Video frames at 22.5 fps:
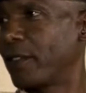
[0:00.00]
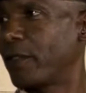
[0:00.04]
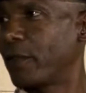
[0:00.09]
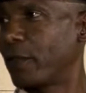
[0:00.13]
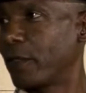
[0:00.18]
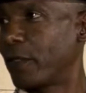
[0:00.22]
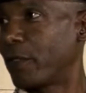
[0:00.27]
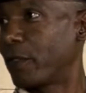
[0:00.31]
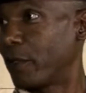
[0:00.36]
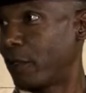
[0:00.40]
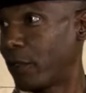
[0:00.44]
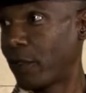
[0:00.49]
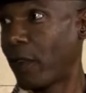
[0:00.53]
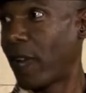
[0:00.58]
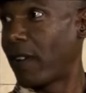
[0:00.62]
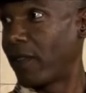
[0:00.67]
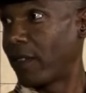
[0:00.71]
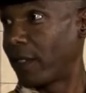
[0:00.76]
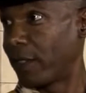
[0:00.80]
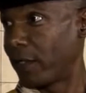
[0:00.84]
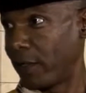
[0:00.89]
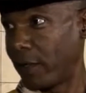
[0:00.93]
was
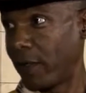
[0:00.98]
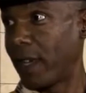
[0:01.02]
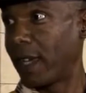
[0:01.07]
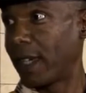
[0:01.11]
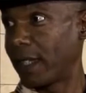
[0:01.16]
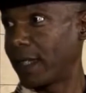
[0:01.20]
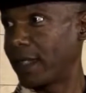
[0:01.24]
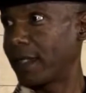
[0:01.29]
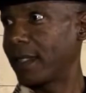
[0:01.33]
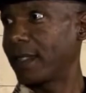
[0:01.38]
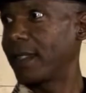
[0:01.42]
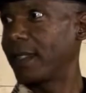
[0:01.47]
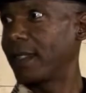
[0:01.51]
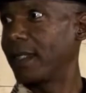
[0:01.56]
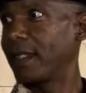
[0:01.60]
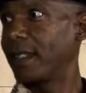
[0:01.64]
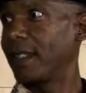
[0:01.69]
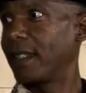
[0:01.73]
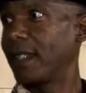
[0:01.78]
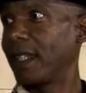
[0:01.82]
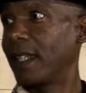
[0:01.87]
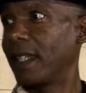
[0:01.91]
driving the trucks,
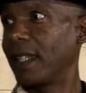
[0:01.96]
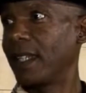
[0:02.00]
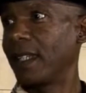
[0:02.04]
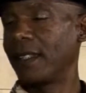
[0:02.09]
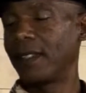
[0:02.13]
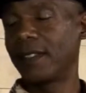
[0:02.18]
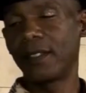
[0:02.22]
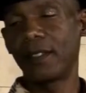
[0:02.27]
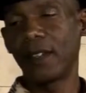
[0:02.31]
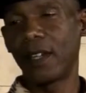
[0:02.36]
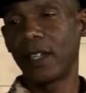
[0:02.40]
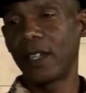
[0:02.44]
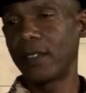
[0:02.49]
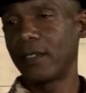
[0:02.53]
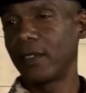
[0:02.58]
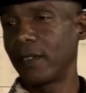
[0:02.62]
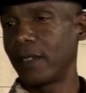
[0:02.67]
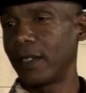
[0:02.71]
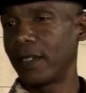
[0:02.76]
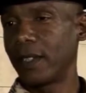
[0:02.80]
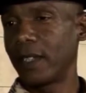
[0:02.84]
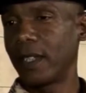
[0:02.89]
and started
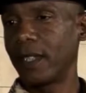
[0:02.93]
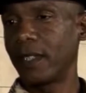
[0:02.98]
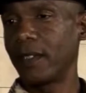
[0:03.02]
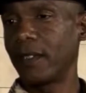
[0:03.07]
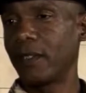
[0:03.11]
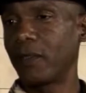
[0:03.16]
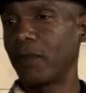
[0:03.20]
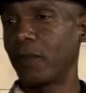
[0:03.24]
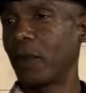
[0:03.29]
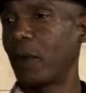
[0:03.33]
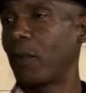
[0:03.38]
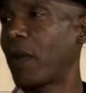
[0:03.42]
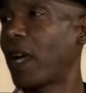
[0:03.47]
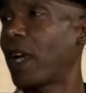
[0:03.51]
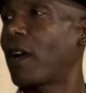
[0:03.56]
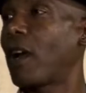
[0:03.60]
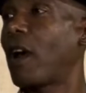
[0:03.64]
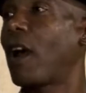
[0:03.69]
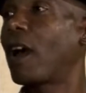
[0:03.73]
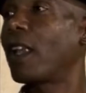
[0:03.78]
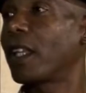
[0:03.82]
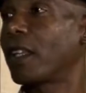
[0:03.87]
doing what my
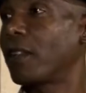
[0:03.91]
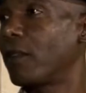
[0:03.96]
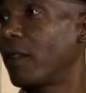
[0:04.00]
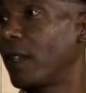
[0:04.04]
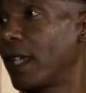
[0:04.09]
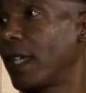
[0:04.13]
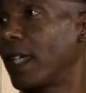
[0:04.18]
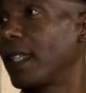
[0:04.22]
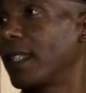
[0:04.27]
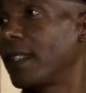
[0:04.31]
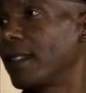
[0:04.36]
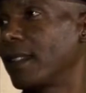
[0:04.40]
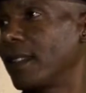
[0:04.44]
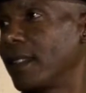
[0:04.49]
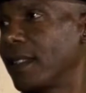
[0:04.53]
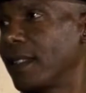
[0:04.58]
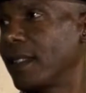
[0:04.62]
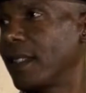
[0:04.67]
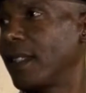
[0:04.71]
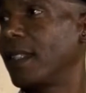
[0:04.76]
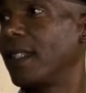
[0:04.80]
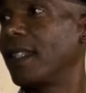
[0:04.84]
calling was,
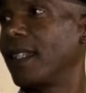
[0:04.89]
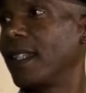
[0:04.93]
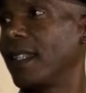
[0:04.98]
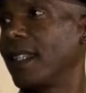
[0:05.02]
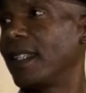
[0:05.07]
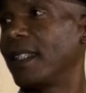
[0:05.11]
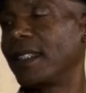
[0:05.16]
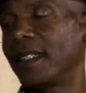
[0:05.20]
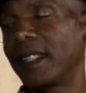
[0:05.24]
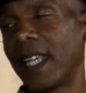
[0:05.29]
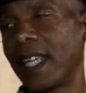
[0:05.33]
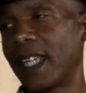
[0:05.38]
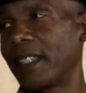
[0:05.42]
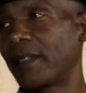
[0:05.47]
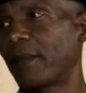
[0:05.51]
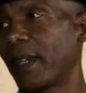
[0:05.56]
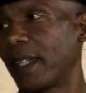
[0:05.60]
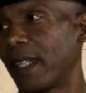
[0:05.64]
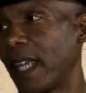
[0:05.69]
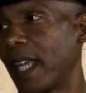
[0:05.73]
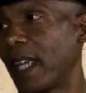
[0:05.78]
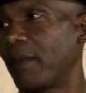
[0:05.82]
and changed
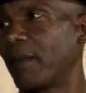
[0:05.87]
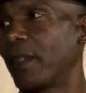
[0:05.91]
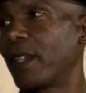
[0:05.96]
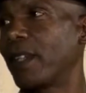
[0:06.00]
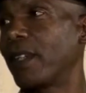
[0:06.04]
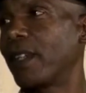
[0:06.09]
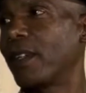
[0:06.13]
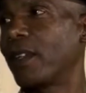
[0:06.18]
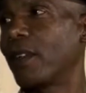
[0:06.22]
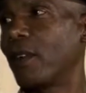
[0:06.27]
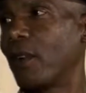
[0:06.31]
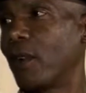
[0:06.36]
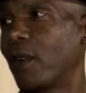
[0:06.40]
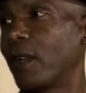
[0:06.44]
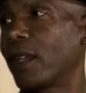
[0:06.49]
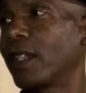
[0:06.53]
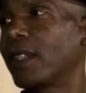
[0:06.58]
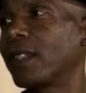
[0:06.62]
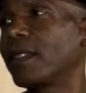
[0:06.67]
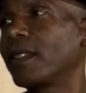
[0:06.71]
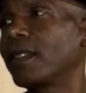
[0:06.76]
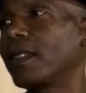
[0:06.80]
my name to
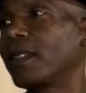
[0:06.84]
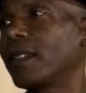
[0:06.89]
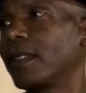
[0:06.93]
Horus.